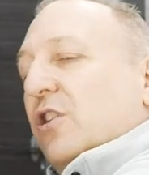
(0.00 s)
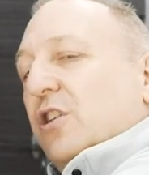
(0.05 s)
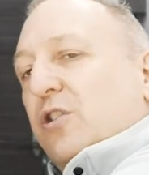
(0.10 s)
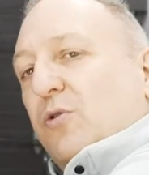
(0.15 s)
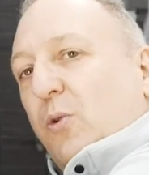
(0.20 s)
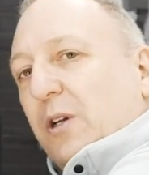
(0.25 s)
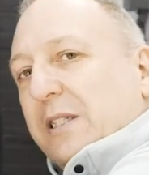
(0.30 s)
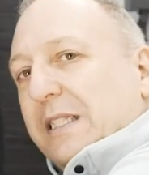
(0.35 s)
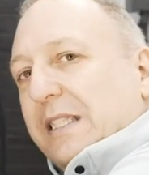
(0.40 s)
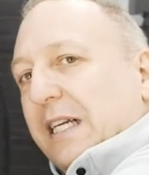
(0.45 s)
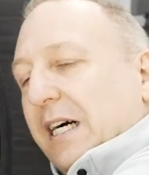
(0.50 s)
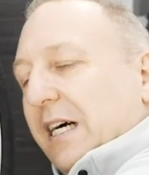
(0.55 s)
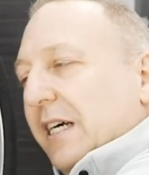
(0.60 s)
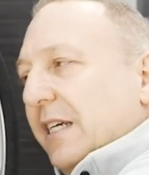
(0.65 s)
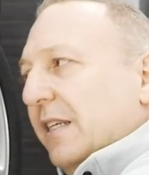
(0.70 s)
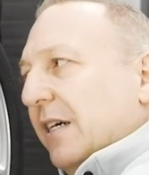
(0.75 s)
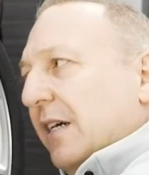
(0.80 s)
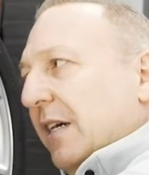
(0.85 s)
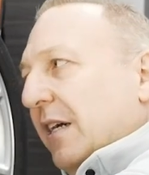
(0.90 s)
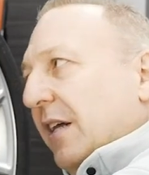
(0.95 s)
just one
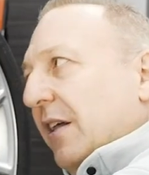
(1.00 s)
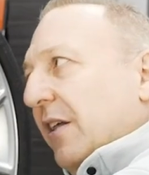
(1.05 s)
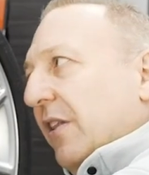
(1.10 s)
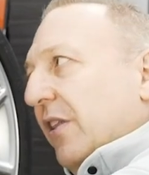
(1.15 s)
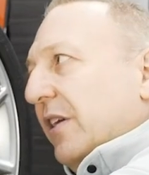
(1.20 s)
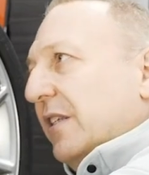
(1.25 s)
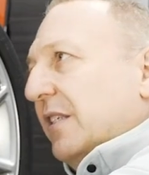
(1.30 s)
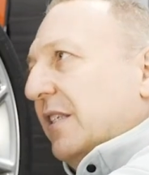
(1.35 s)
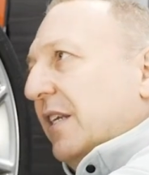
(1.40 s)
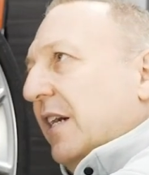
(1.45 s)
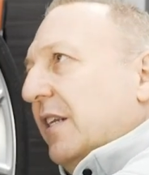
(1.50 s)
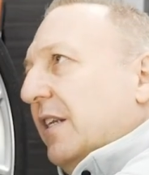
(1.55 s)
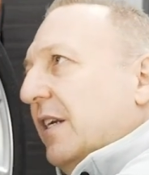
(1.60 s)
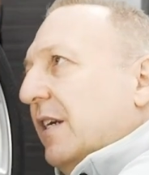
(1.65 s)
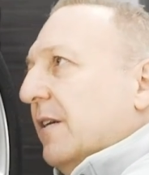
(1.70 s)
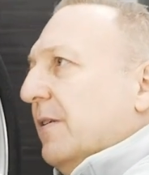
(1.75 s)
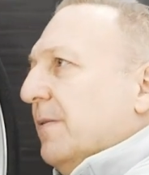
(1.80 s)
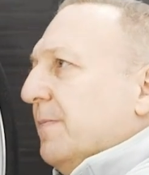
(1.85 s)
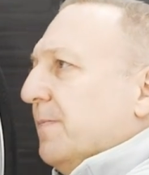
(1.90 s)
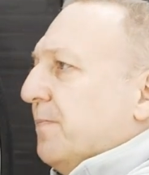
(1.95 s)
side, this side
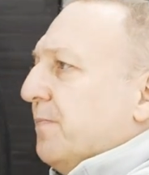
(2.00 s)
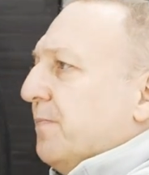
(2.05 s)
here.